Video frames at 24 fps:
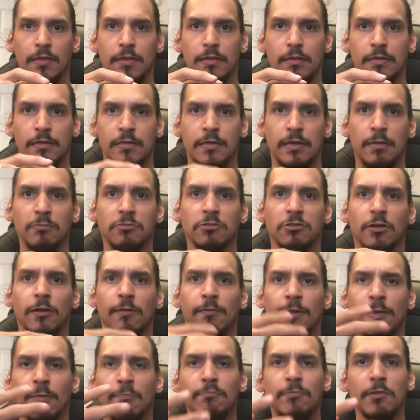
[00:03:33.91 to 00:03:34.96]
some sort
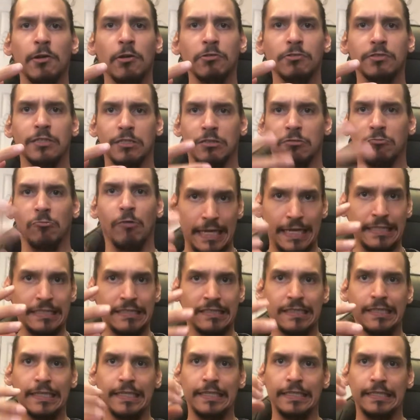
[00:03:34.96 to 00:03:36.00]
of hypnosis? That
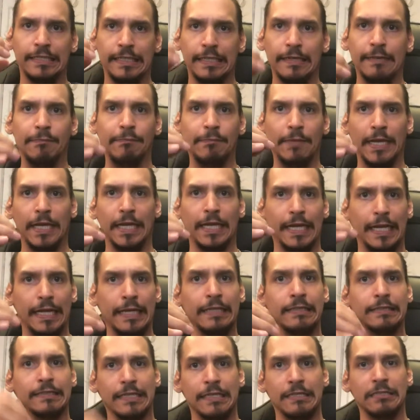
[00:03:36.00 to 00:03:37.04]
scene didn't make
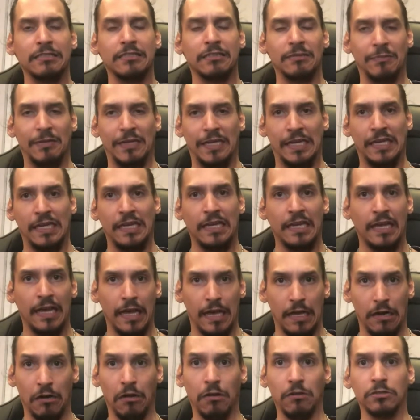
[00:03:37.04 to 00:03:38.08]
any sense to me.
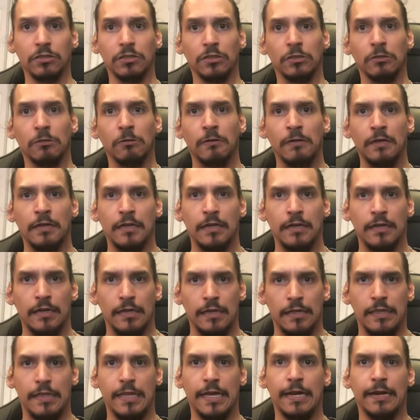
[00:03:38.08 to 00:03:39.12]
And also,
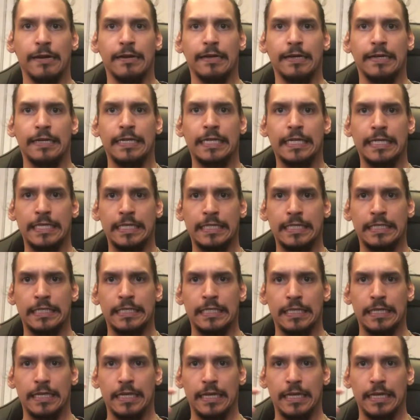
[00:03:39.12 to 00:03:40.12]
there is